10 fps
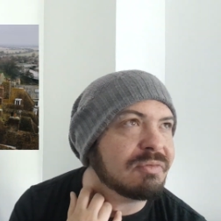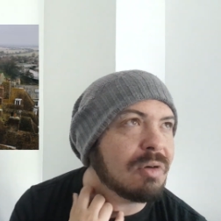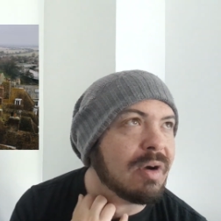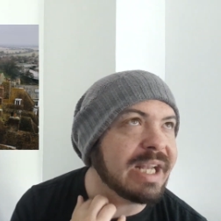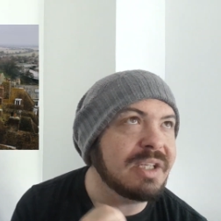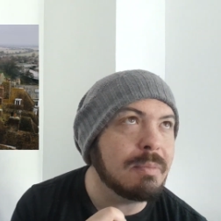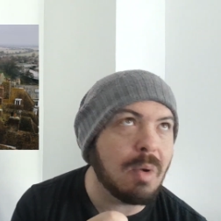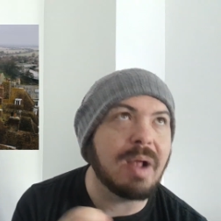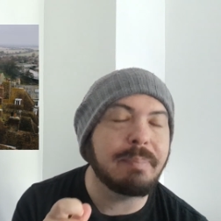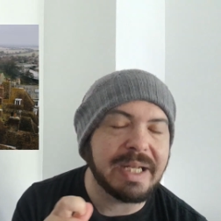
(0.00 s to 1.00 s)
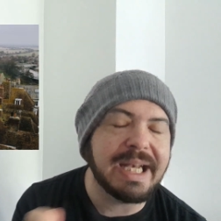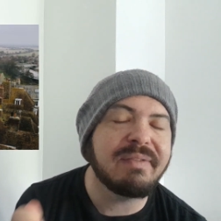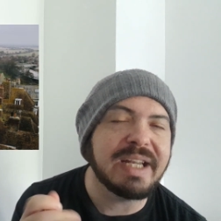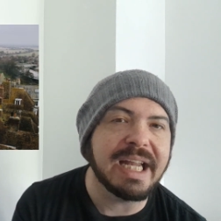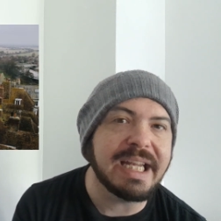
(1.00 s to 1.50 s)
Rye and you might be
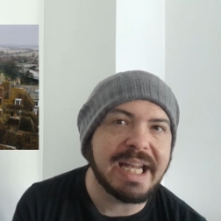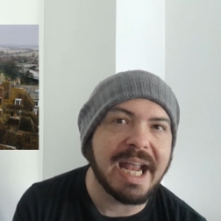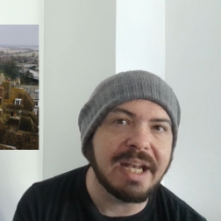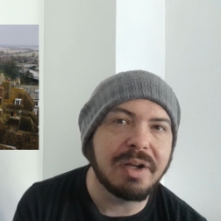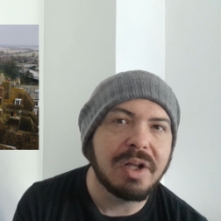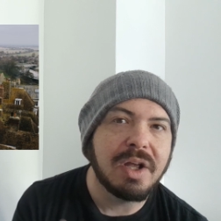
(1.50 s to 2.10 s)
living in Kent,